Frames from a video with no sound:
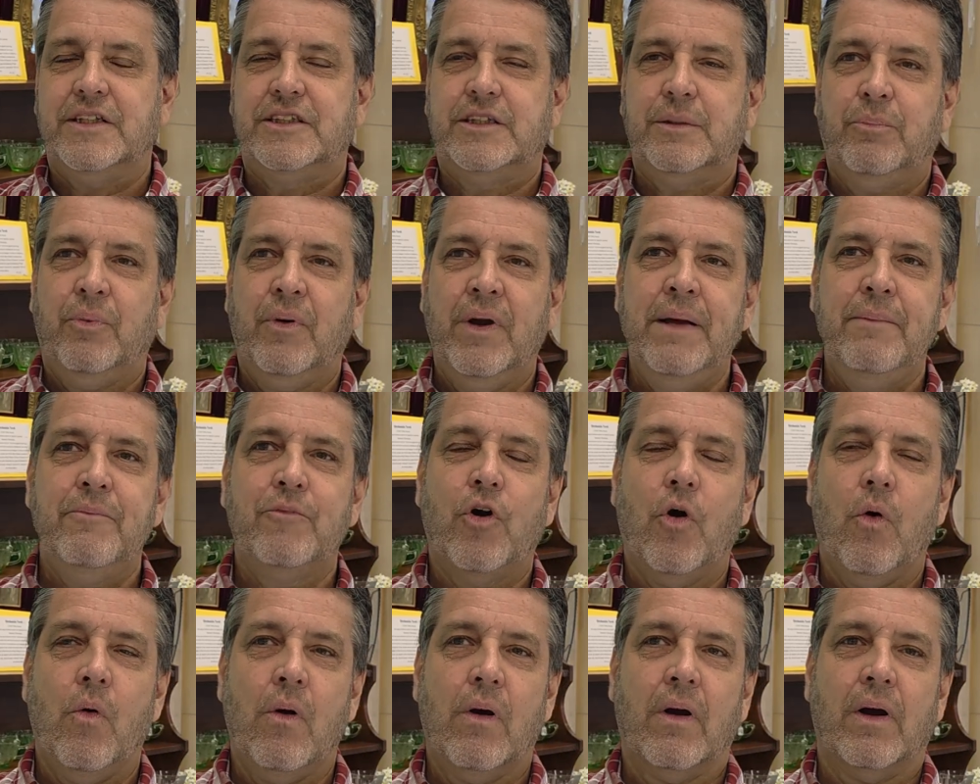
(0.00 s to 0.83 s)
The Supreme
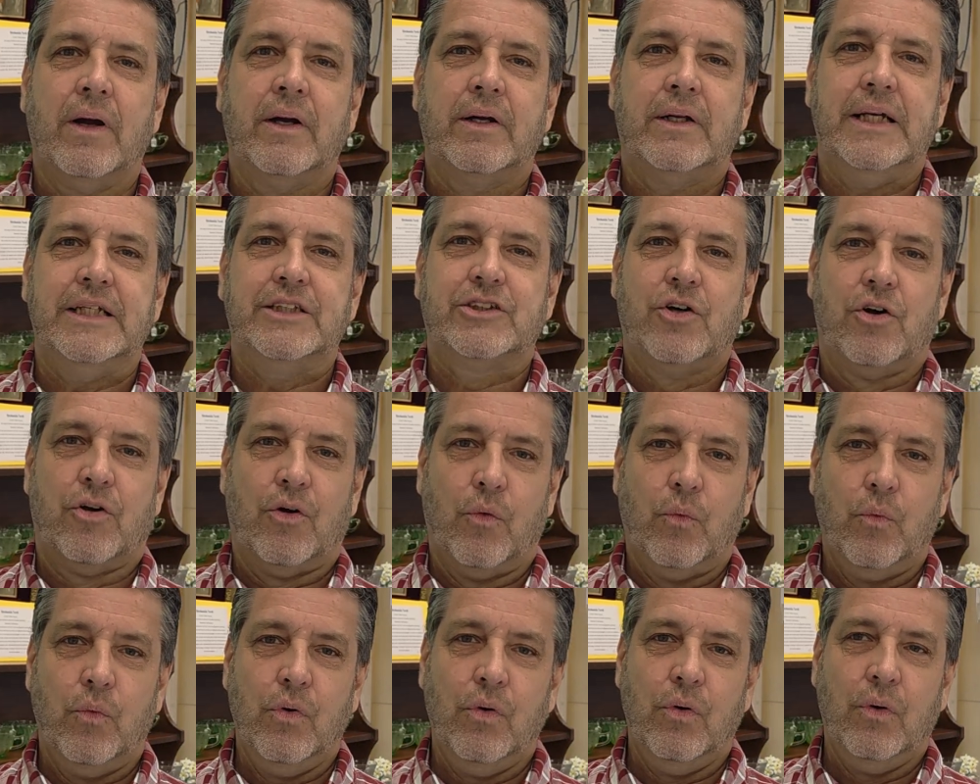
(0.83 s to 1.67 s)
Court is going
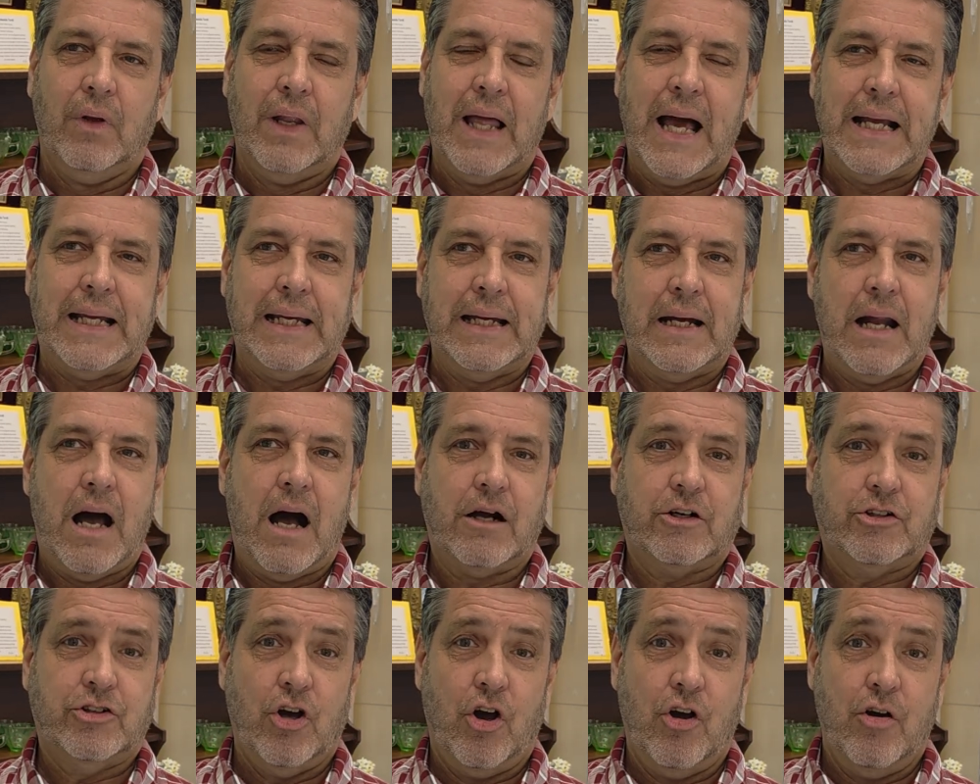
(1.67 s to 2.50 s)
to rule like in
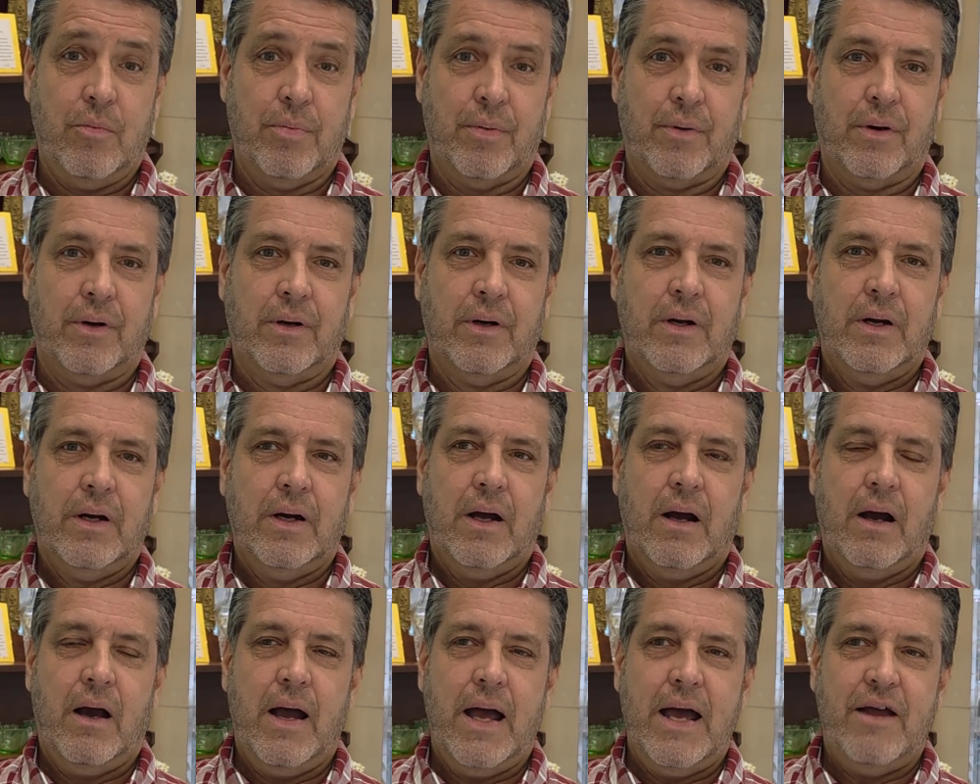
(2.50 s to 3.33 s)
October
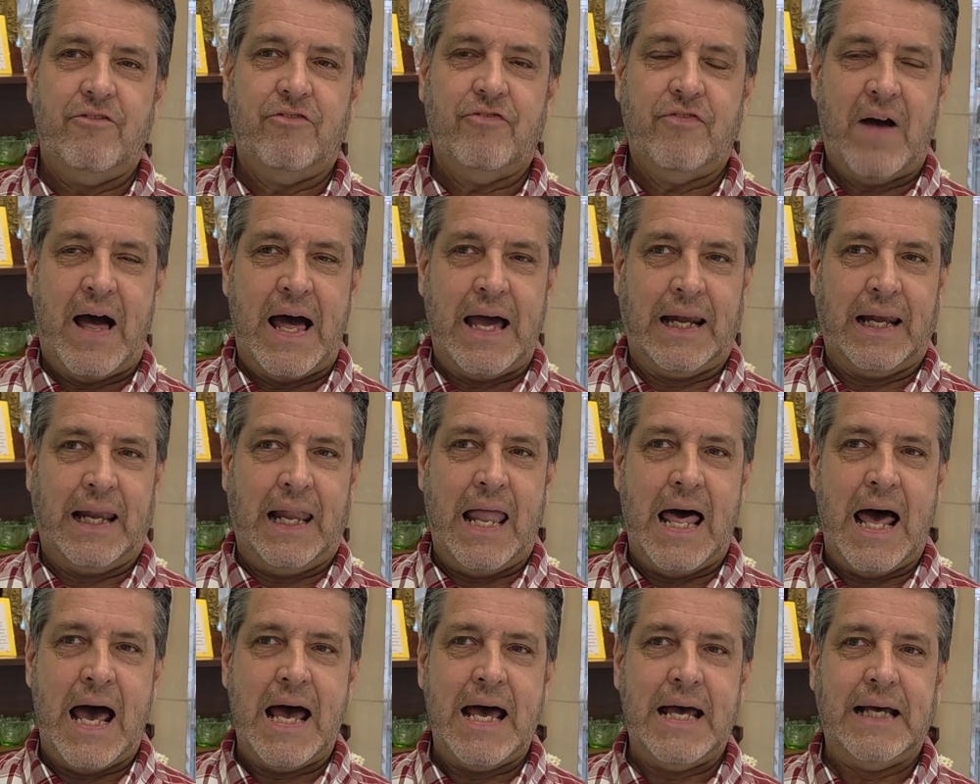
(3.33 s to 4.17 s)
and
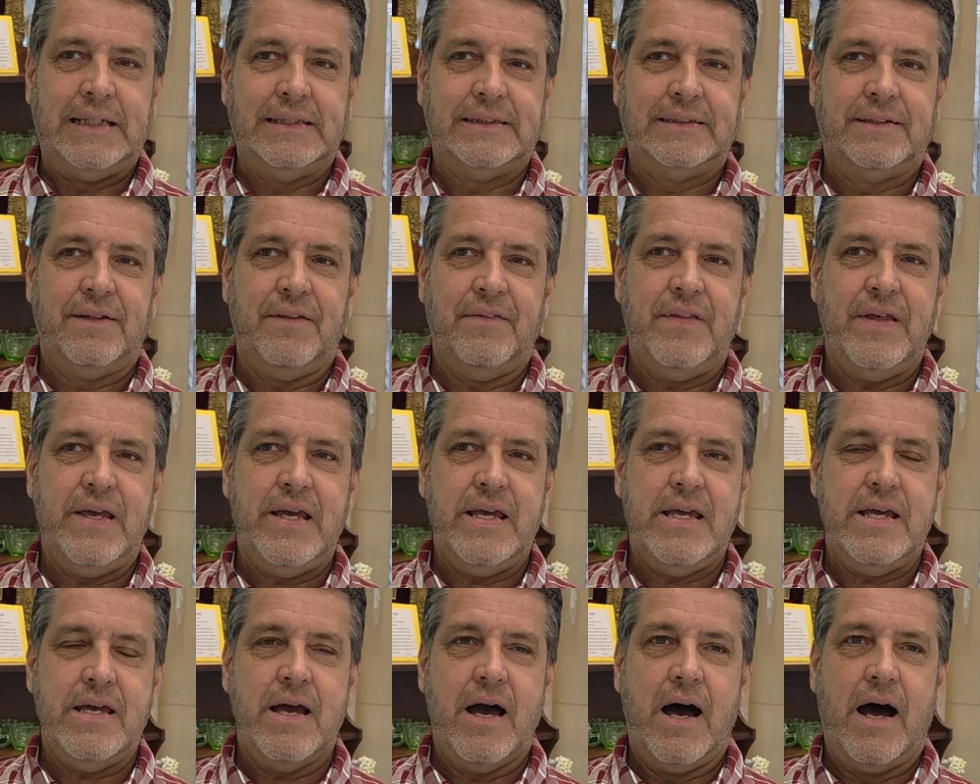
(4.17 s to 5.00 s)
finalize
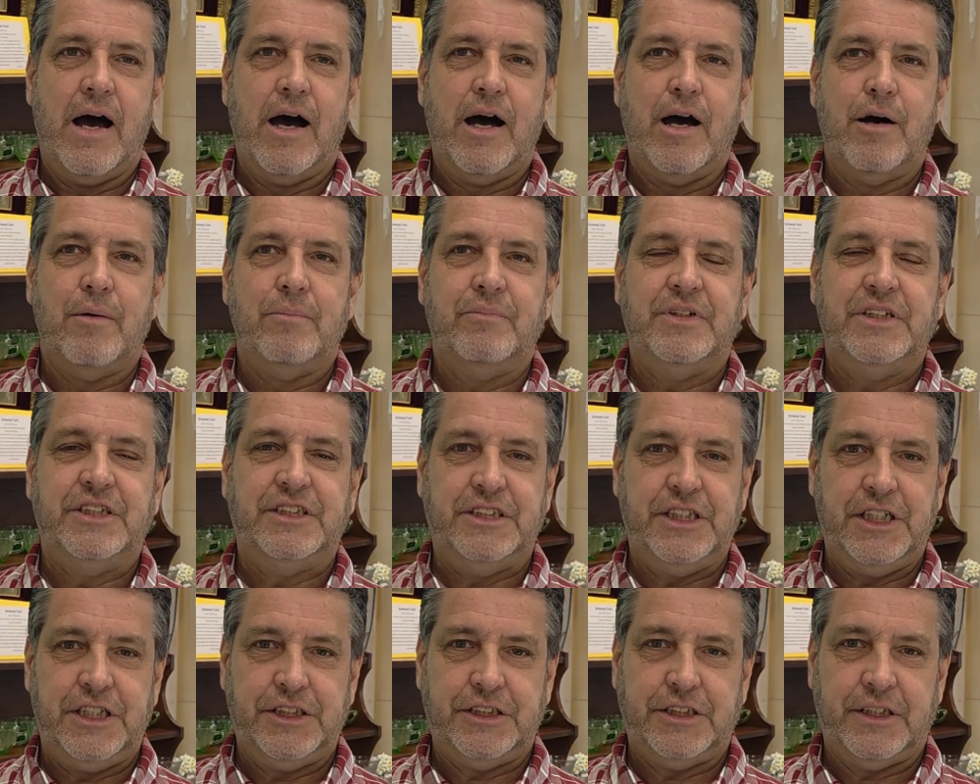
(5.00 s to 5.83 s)
the
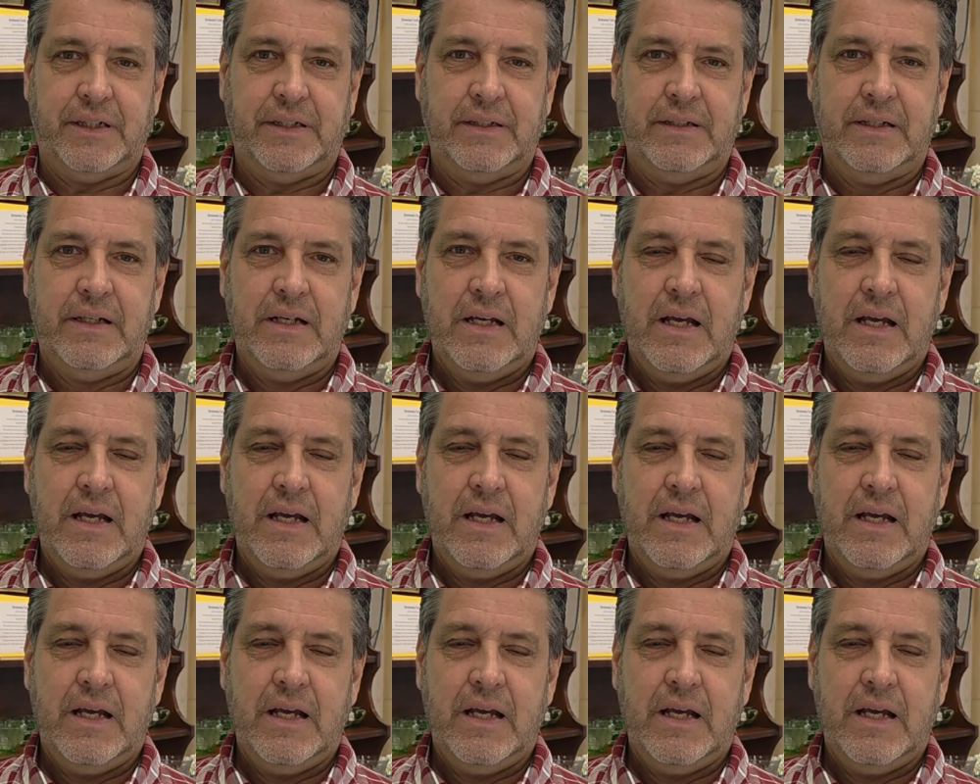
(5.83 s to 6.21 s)
decision.